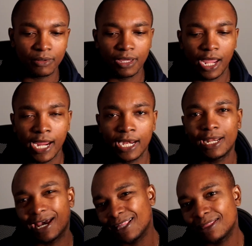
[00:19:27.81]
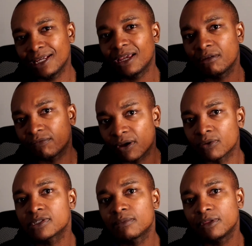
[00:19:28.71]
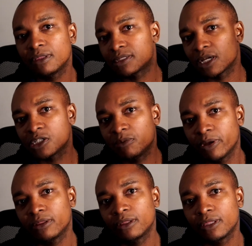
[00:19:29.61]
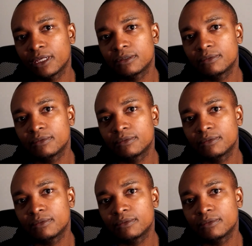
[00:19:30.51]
And I think I've found something that's actually better than that,